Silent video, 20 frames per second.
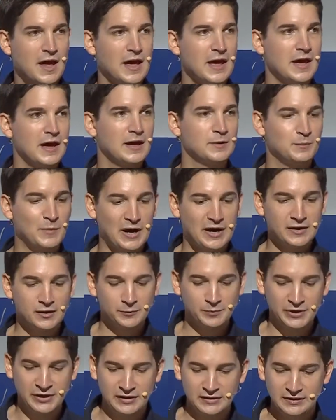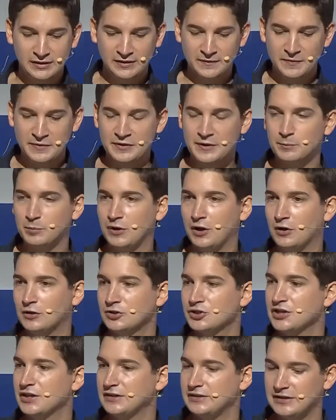In my opinion, the
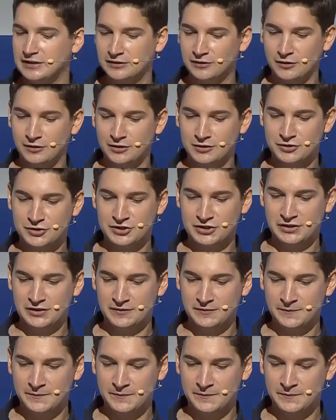blockchain technology